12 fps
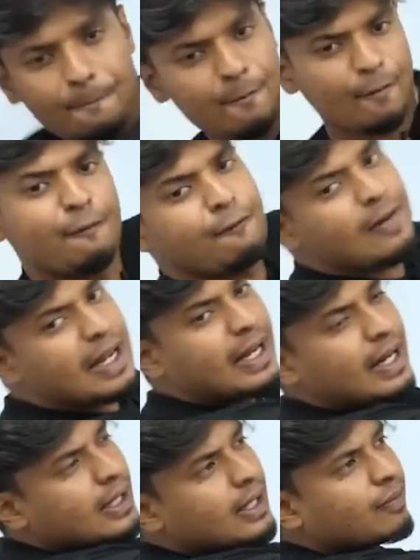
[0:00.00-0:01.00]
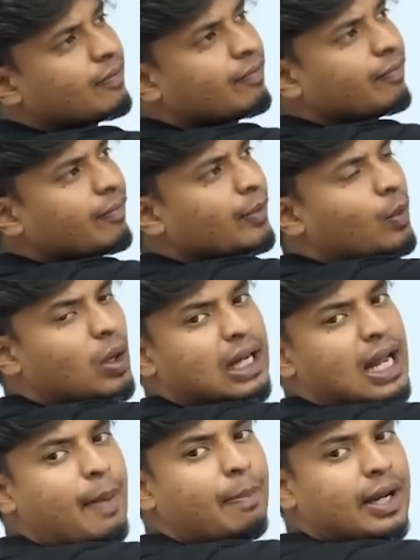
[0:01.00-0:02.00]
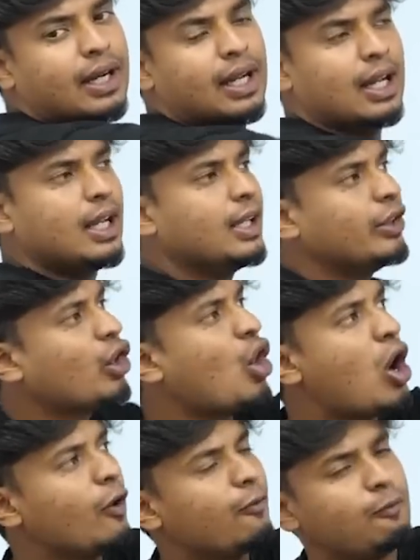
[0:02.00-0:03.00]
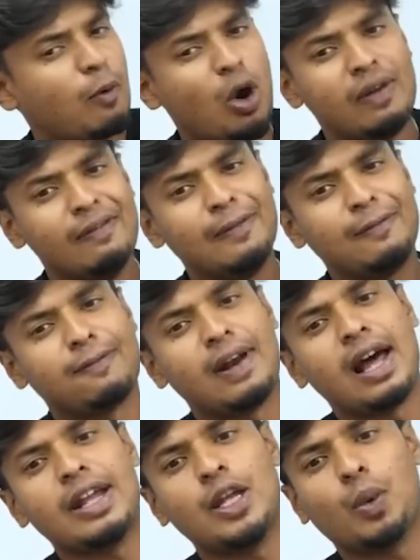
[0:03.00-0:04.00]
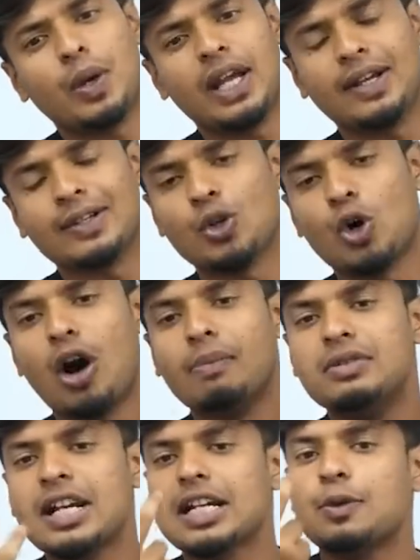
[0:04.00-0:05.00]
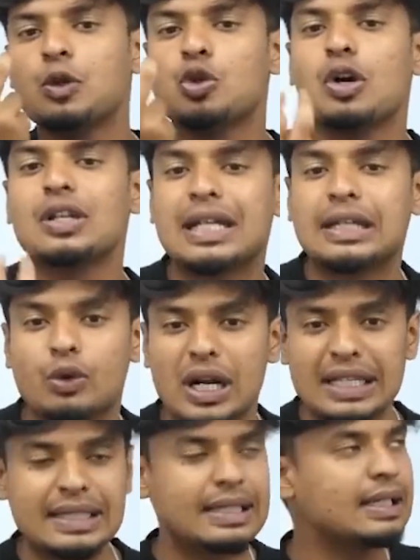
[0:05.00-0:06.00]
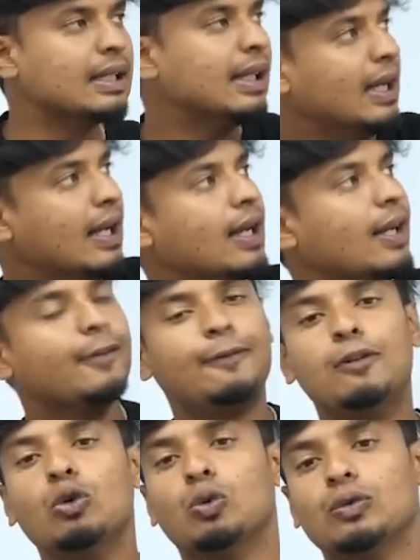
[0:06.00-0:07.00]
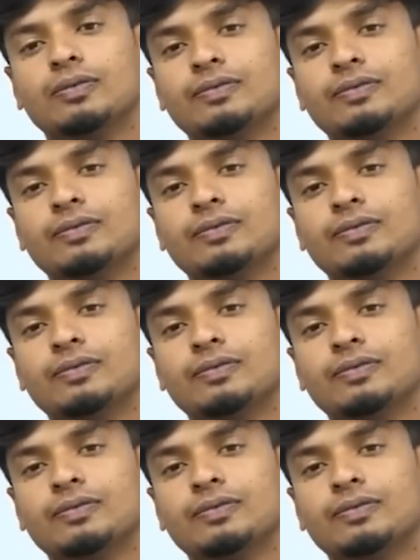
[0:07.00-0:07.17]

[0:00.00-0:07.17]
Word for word: flick it what will happen the golf ball will fly away so object which was at rest flew.